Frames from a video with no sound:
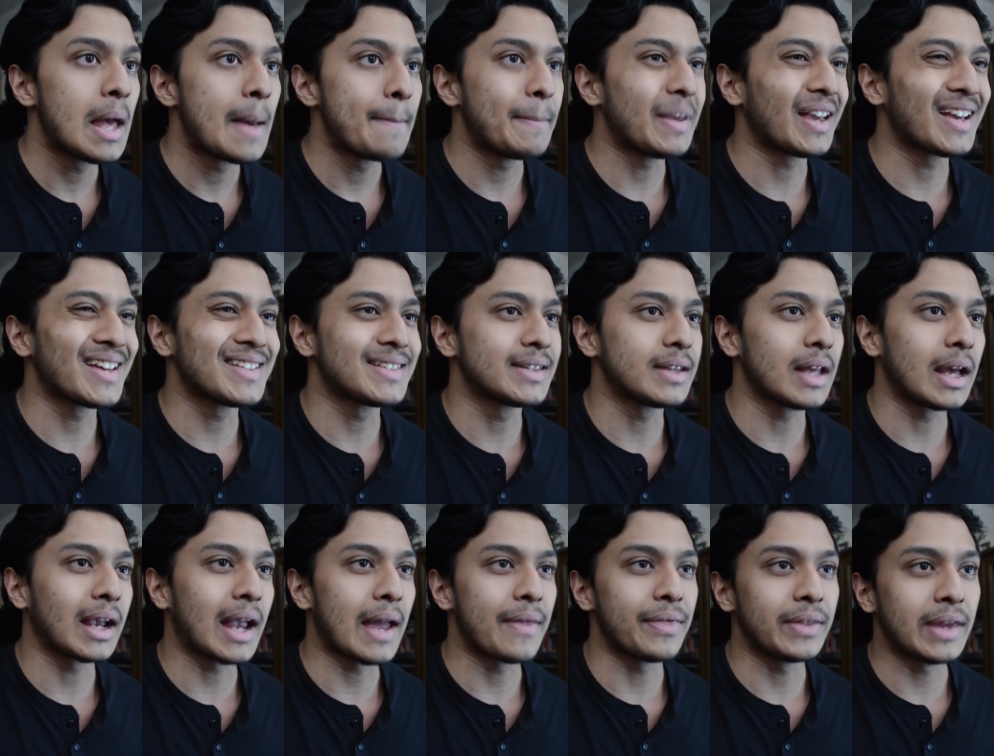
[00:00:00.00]
Because
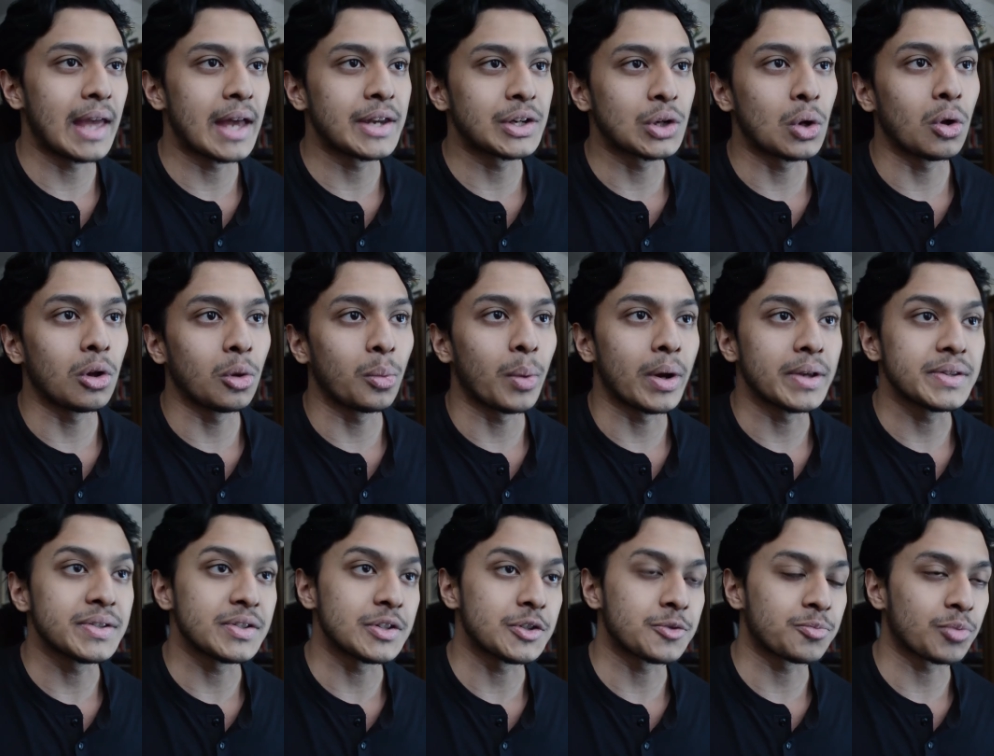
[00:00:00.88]
again, the end goal
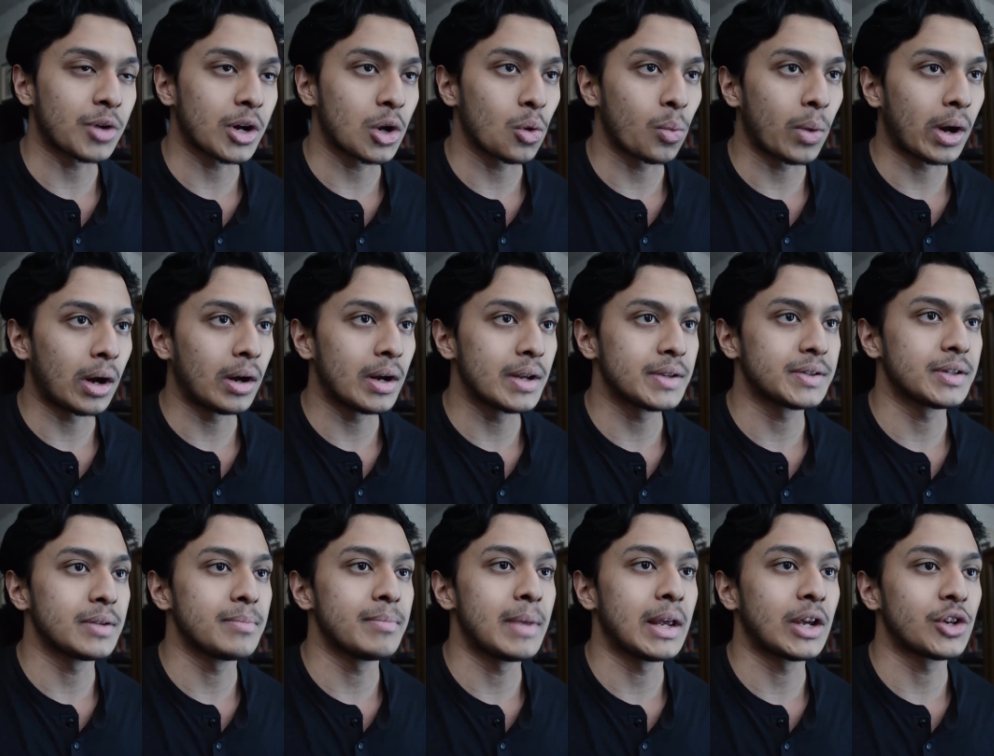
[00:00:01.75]
was to spread awareness
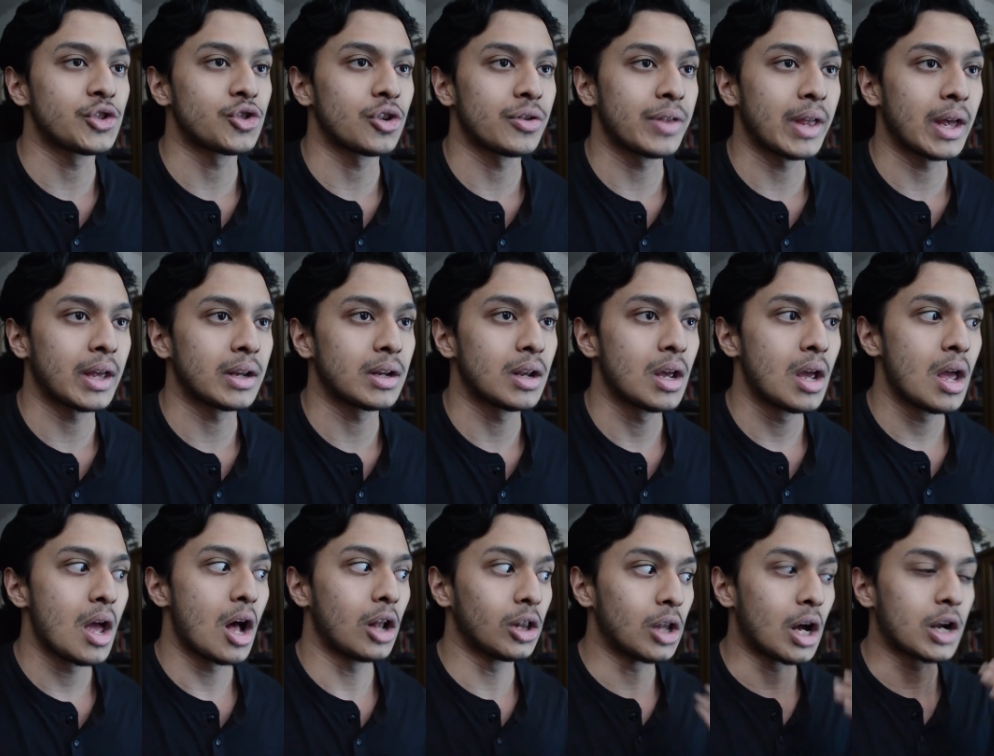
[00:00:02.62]
and make sure that
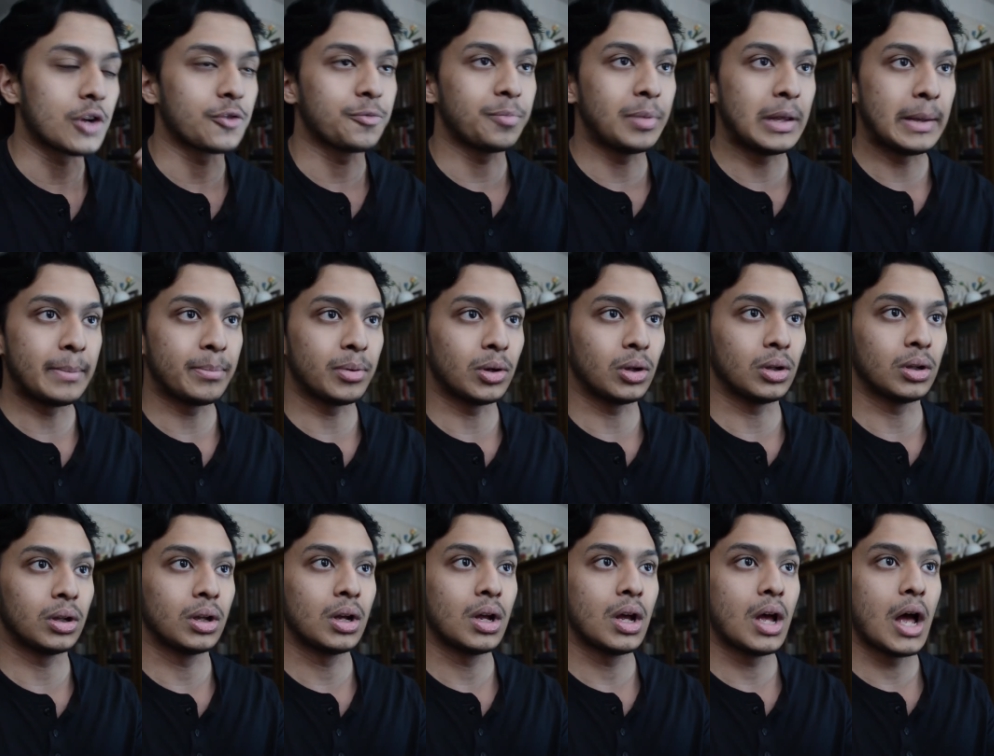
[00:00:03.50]
a lot of
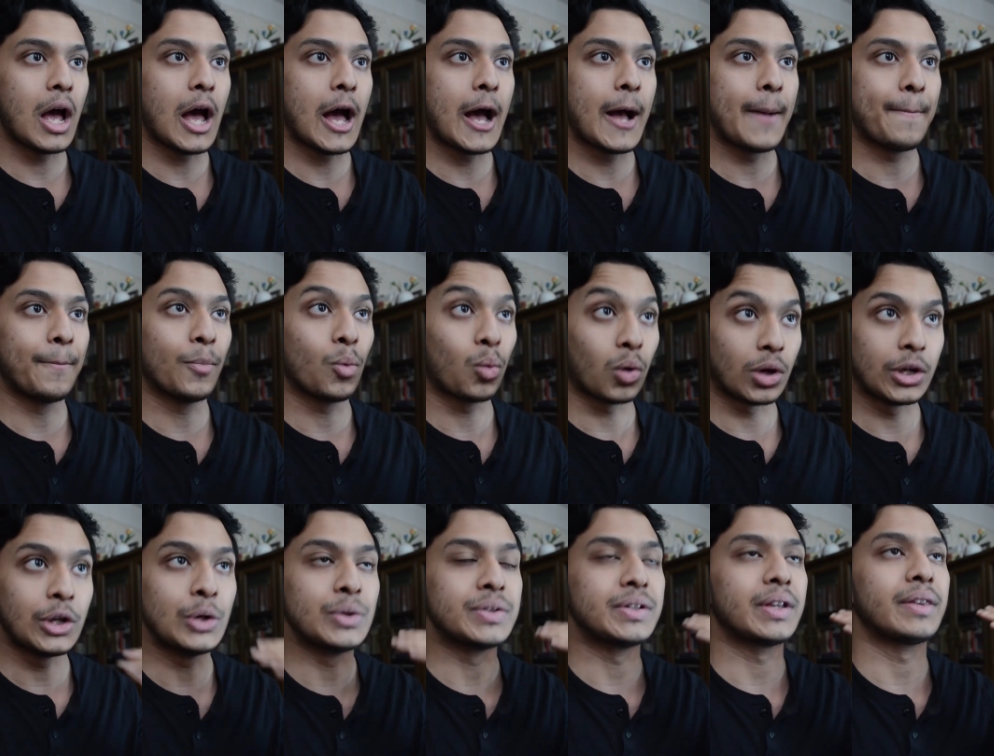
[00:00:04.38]
people were
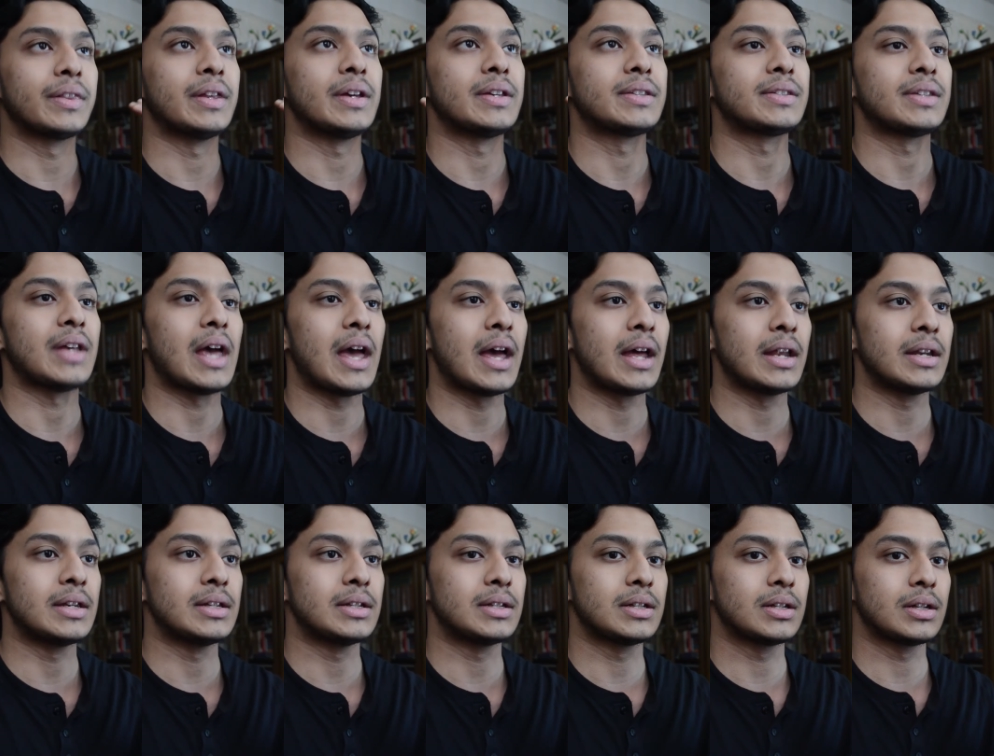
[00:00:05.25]
using this
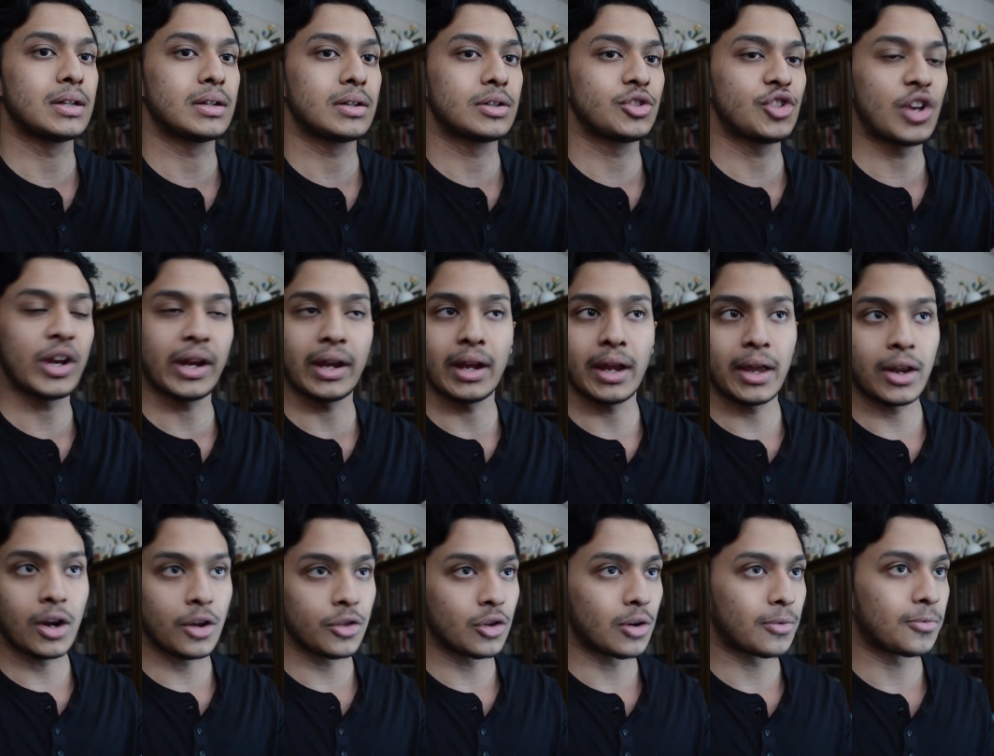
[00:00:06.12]
and checking
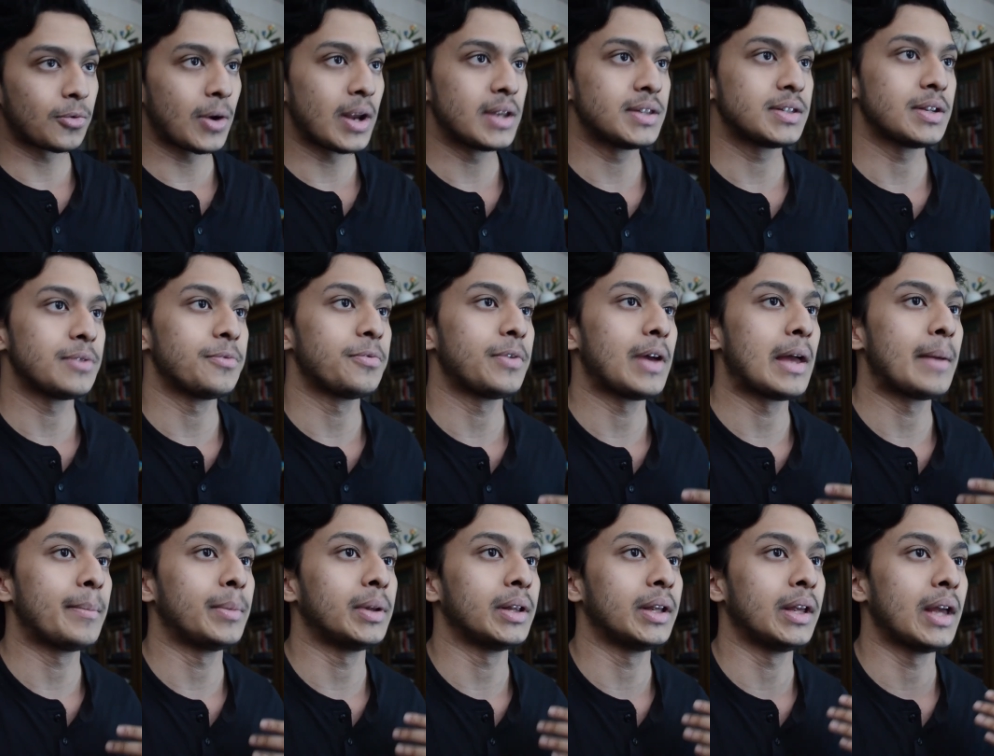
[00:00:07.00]
in on their friends and
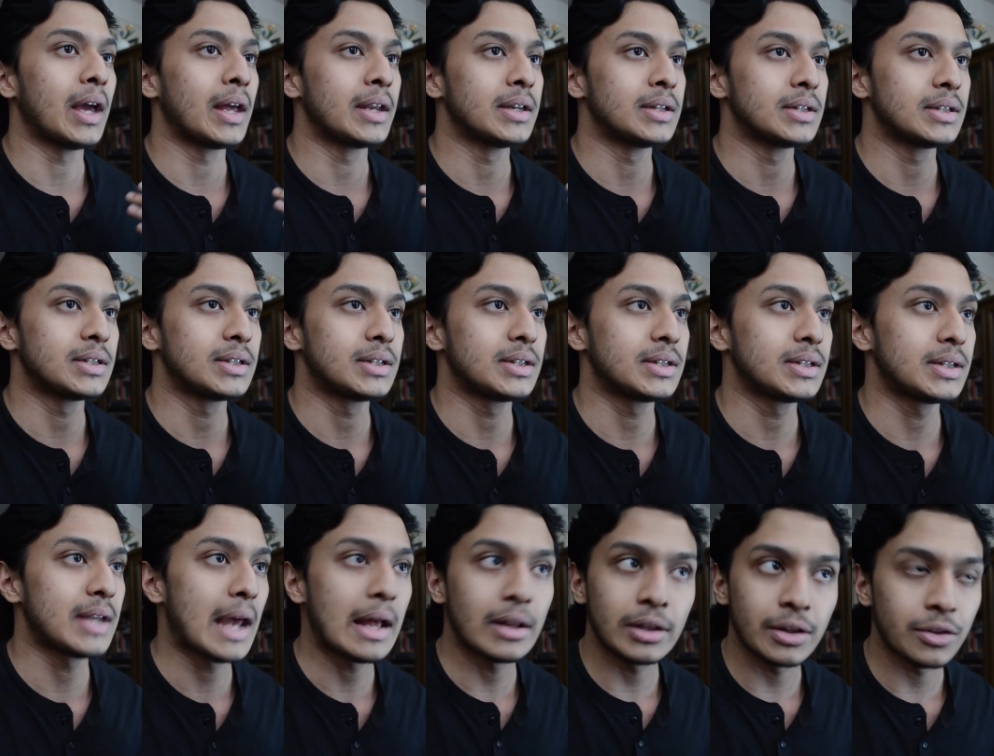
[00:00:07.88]
family and
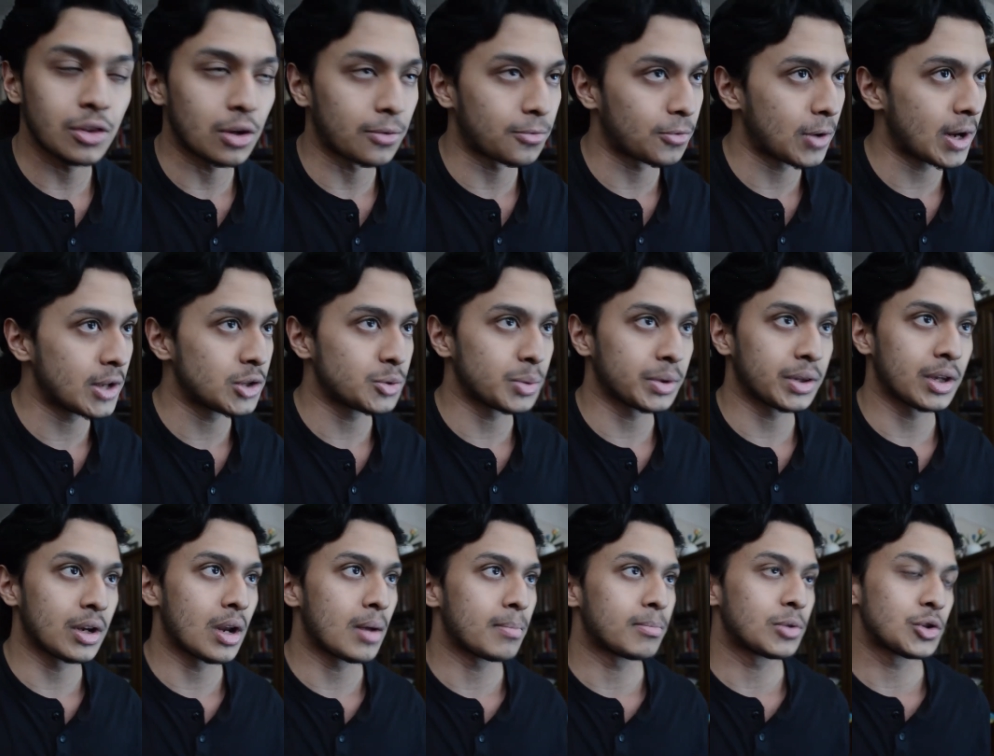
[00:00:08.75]
telling their friends what the
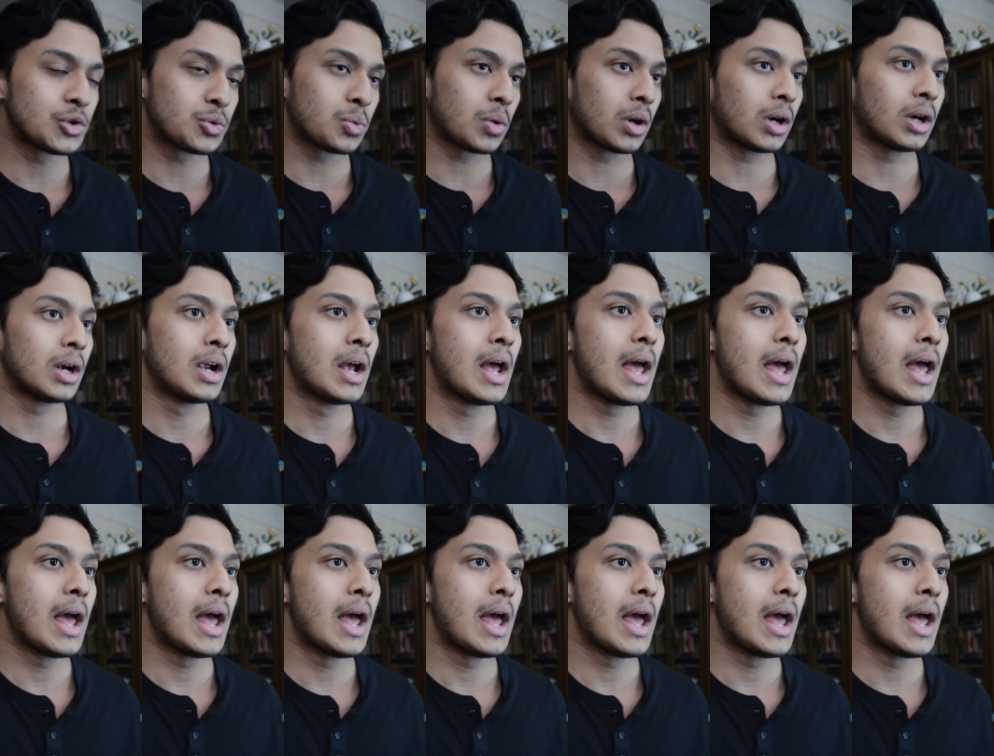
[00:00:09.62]
numbers were